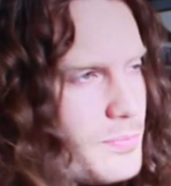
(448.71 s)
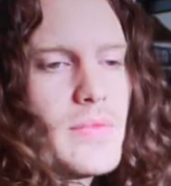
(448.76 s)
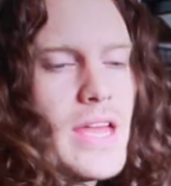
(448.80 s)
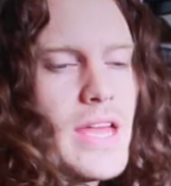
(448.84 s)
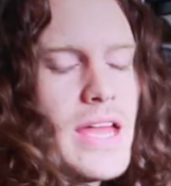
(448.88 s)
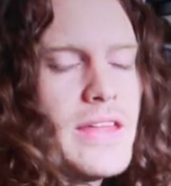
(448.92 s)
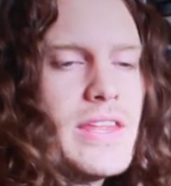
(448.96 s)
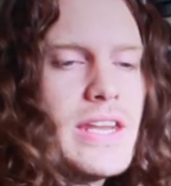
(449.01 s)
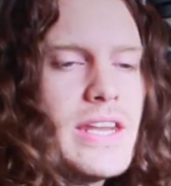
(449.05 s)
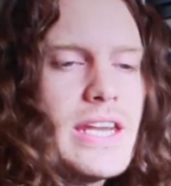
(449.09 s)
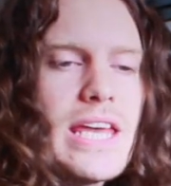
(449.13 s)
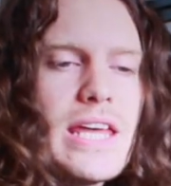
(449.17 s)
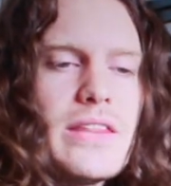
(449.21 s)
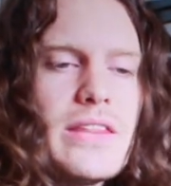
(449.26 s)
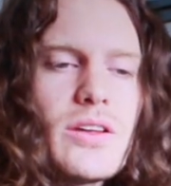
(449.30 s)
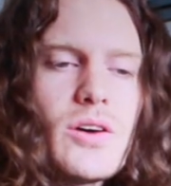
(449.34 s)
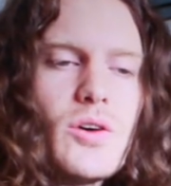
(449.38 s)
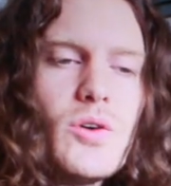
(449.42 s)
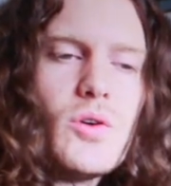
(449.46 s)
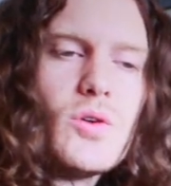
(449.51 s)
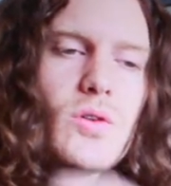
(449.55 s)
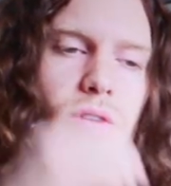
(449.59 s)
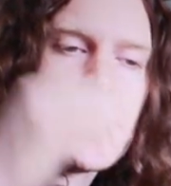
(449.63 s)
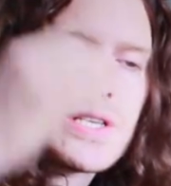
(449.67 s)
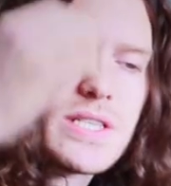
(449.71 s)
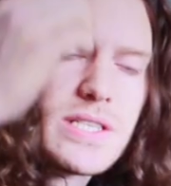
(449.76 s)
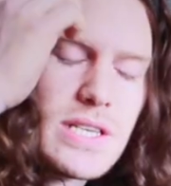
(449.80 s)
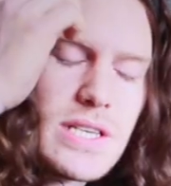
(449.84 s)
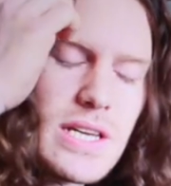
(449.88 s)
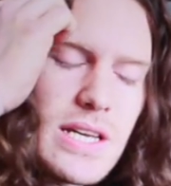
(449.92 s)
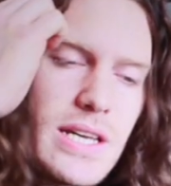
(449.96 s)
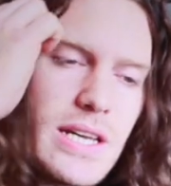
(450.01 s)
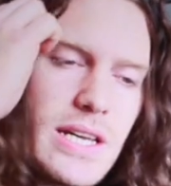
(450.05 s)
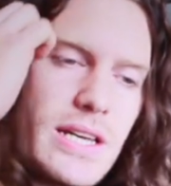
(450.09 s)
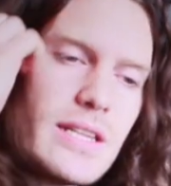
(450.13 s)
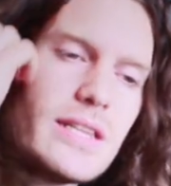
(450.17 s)
And then again the chorus
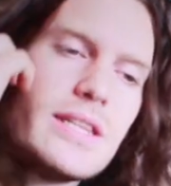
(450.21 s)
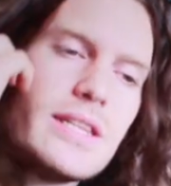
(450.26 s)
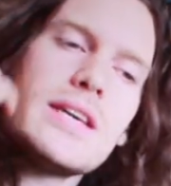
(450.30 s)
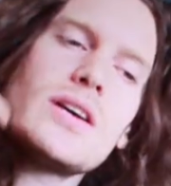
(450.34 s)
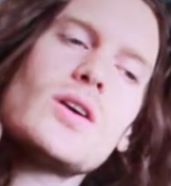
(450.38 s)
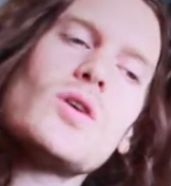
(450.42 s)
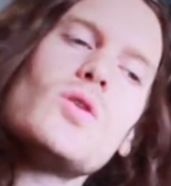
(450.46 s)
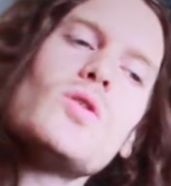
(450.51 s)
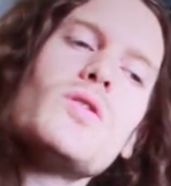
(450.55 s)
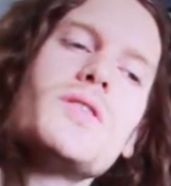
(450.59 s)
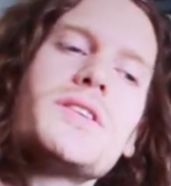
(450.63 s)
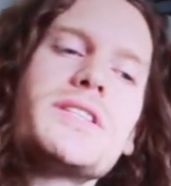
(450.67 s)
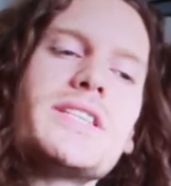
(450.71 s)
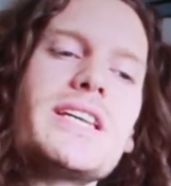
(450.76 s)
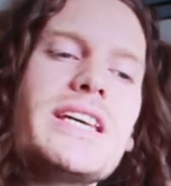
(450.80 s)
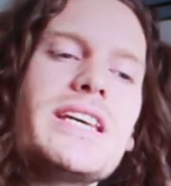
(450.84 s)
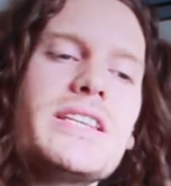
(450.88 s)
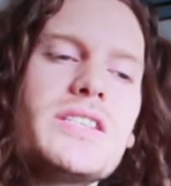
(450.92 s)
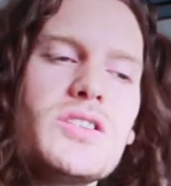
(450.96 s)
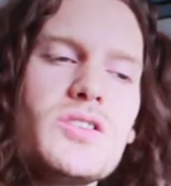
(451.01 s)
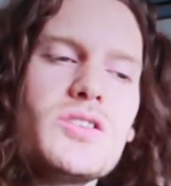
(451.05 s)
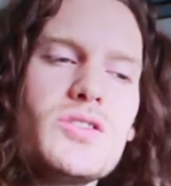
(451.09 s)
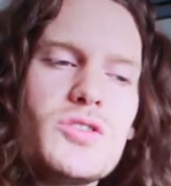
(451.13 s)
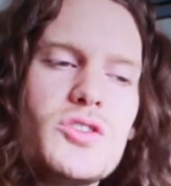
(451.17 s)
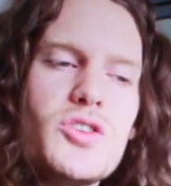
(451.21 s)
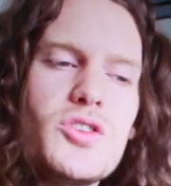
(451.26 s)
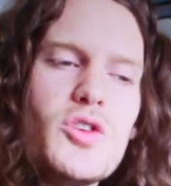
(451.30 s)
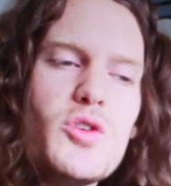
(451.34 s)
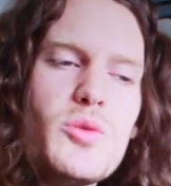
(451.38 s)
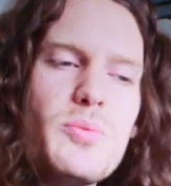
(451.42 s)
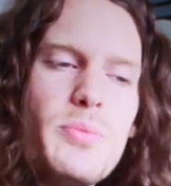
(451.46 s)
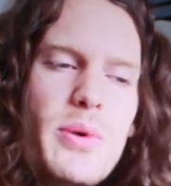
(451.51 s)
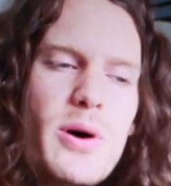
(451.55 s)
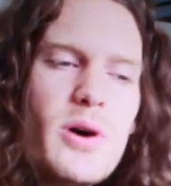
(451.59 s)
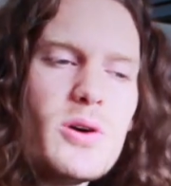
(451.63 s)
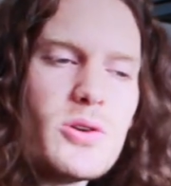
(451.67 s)
isn't too
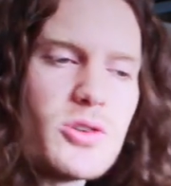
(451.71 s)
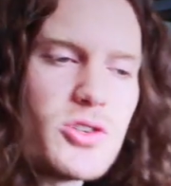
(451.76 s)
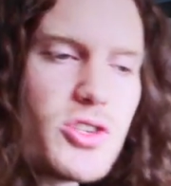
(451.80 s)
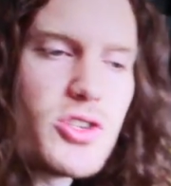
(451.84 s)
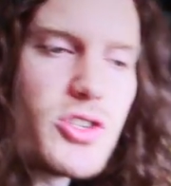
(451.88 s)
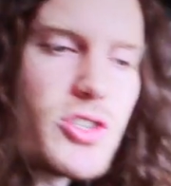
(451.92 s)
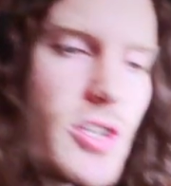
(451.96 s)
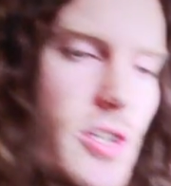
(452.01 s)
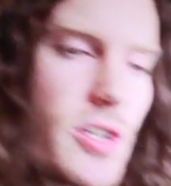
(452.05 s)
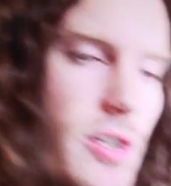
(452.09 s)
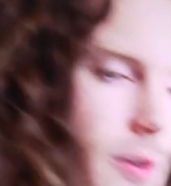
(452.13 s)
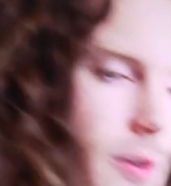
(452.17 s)
pushed.